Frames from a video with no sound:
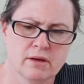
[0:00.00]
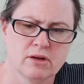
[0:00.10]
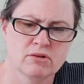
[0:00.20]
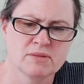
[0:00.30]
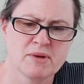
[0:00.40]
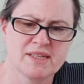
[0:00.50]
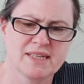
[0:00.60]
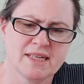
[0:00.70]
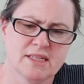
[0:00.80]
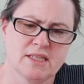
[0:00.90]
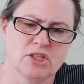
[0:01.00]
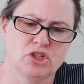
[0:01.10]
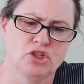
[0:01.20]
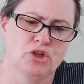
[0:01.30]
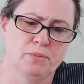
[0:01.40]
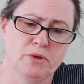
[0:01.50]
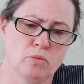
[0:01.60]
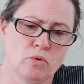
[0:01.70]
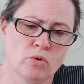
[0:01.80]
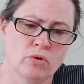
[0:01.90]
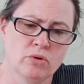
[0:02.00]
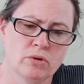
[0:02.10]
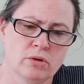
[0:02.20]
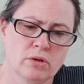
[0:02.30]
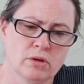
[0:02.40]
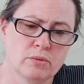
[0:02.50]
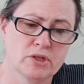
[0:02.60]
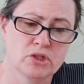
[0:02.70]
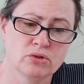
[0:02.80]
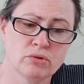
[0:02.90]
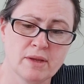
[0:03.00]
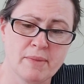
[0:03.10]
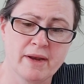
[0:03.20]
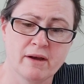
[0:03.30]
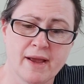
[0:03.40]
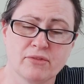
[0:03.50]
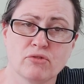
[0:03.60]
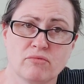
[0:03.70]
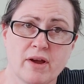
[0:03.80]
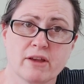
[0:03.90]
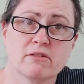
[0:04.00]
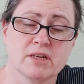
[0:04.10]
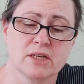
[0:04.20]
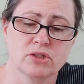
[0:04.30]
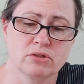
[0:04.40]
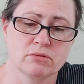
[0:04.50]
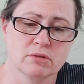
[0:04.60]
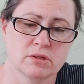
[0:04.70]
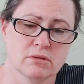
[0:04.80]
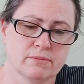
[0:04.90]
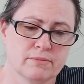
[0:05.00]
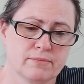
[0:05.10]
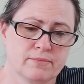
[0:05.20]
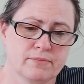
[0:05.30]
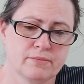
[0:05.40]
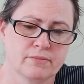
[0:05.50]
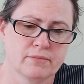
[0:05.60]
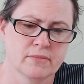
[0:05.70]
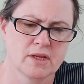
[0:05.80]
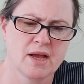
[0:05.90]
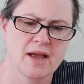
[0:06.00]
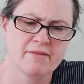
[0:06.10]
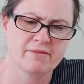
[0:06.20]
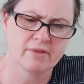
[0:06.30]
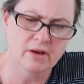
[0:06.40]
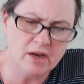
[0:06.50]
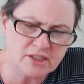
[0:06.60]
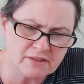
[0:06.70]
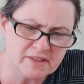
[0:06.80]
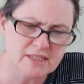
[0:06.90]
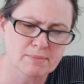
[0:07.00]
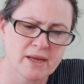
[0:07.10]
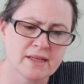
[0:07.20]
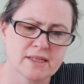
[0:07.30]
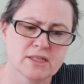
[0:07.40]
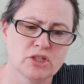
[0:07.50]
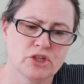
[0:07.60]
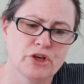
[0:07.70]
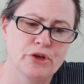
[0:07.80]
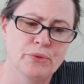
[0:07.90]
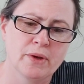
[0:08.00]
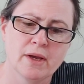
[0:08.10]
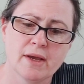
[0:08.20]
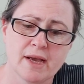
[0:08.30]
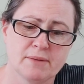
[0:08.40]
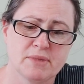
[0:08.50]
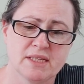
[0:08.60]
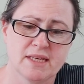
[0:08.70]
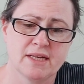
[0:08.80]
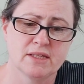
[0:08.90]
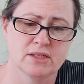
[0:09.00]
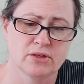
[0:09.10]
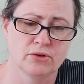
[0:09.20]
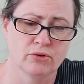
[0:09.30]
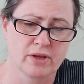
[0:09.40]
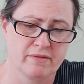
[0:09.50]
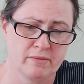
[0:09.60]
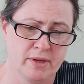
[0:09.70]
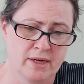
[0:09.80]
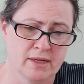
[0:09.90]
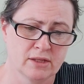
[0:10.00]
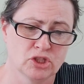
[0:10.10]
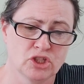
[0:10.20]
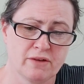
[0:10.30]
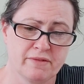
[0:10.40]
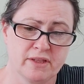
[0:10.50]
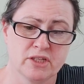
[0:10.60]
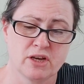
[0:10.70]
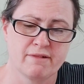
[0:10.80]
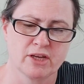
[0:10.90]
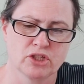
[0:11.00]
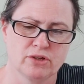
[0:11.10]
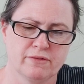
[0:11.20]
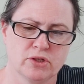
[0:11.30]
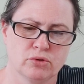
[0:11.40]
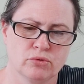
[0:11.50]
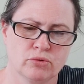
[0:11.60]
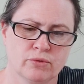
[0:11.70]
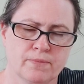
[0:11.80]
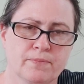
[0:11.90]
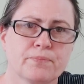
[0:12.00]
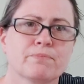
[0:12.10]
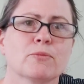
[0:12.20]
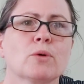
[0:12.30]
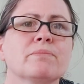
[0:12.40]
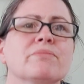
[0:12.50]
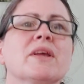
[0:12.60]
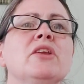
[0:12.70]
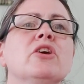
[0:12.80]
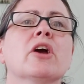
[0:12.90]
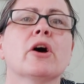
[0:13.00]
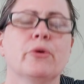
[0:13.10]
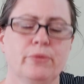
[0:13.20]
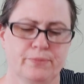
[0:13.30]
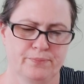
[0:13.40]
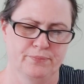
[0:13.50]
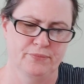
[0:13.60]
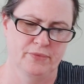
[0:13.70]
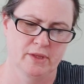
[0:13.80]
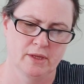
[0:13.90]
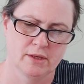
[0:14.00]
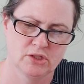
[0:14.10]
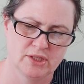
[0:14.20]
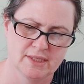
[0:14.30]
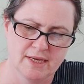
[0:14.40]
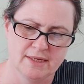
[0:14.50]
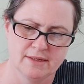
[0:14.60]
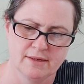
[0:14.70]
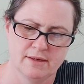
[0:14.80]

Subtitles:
I'd lost my dad to this stupid war, which surely meant I had the right credentials. I'd have explained this too, had Mrs. Henderson not given me a little shove in the direction of the door. "Oh, in you go," she said.